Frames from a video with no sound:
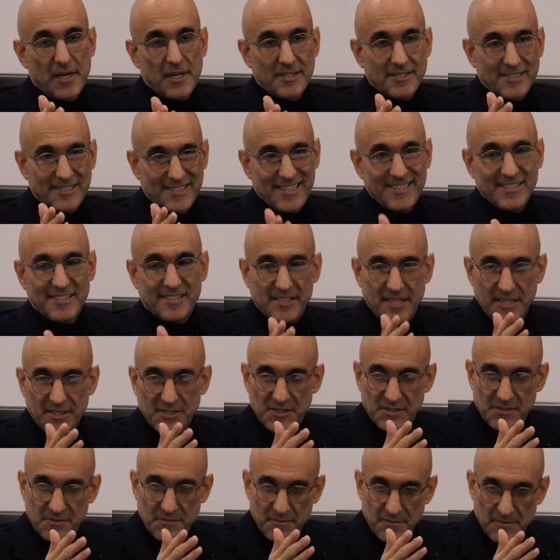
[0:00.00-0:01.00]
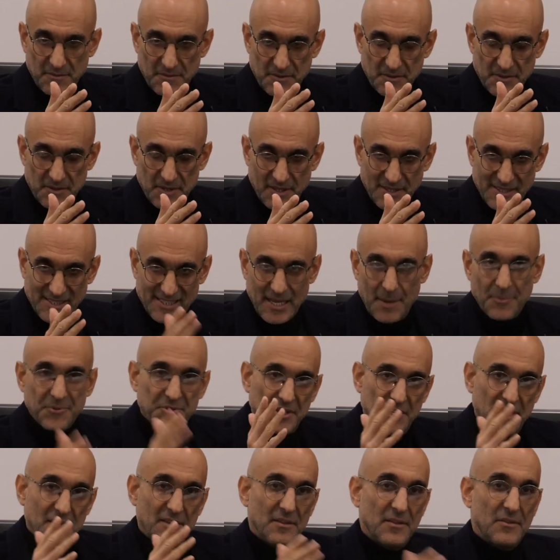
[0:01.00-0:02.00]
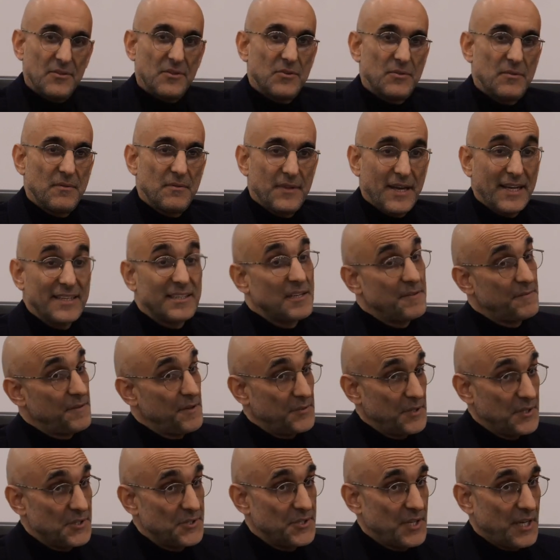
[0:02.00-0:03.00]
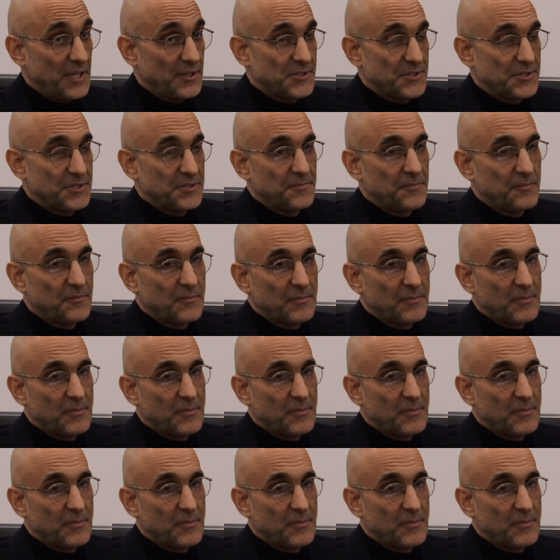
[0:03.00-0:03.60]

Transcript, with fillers: since its inception in 1956.